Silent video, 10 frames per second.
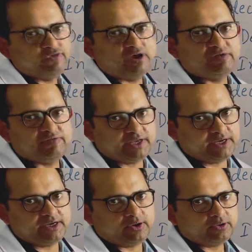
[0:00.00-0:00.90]
you have any
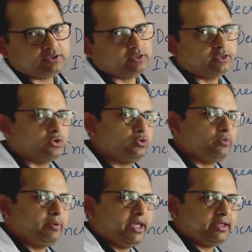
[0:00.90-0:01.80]
doubt, go
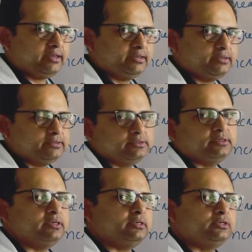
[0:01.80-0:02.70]
back
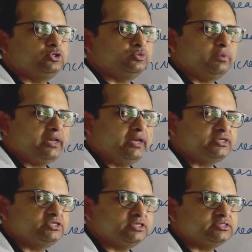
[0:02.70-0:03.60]
to my
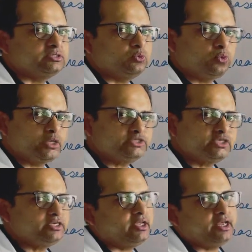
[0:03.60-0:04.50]
lectures, watch
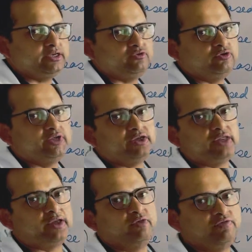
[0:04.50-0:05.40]
it, and you will get
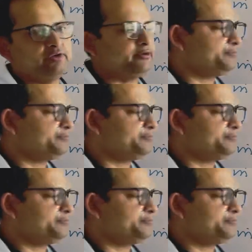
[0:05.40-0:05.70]
hang of it.